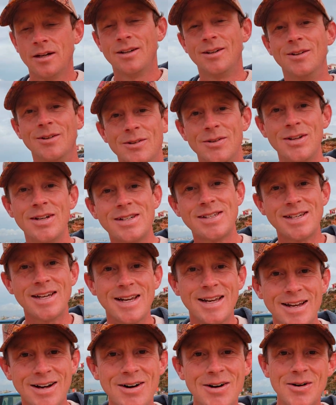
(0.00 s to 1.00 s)
You know, they
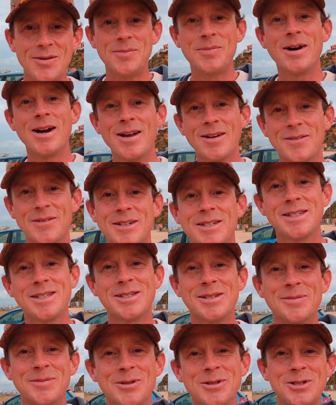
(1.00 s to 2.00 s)
say, oh, breakfast
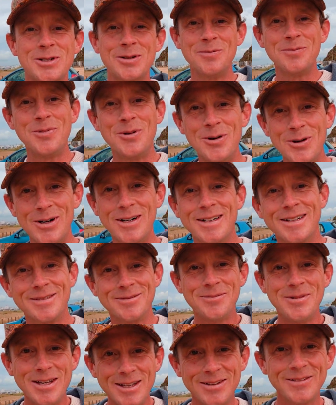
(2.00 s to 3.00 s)
is the most
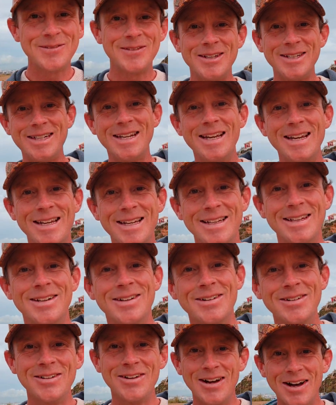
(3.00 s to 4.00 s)
important meal of the day. You
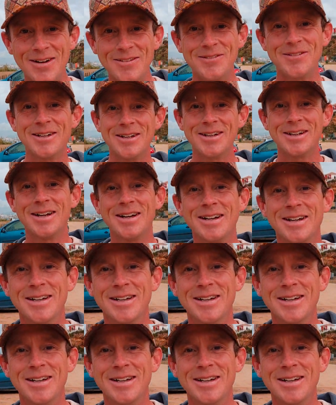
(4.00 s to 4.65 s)
know, you have to